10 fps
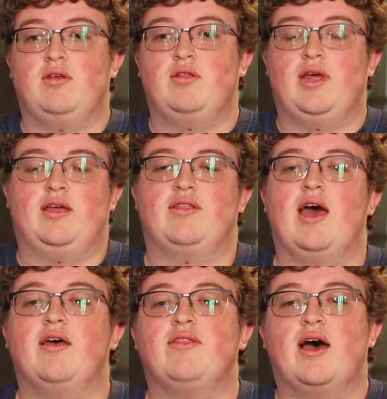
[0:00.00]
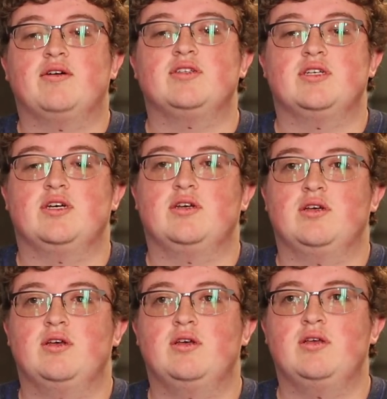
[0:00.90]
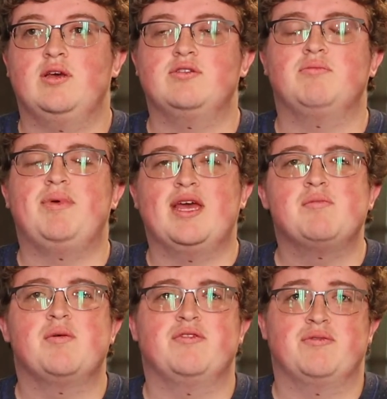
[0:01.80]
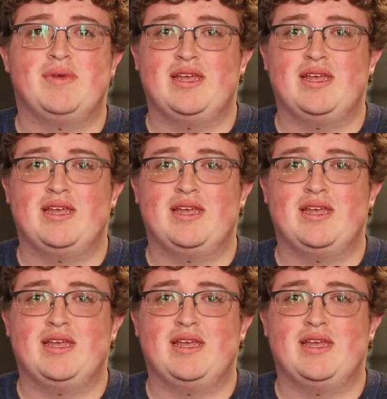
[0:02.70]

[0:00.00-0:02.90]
it was a big moment for me